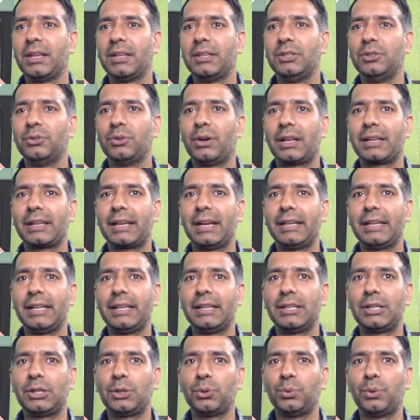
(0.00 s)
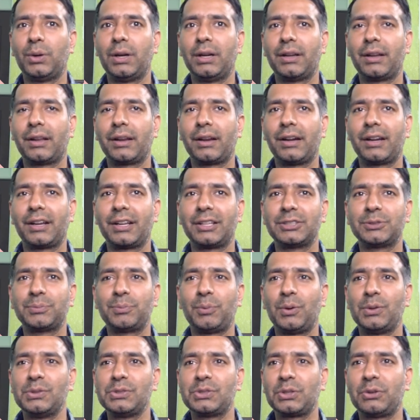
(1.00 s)
You are getting 200
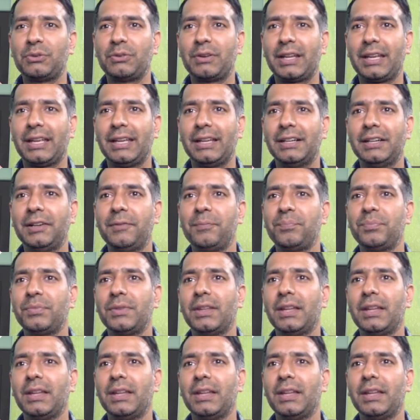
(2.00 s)
response over here.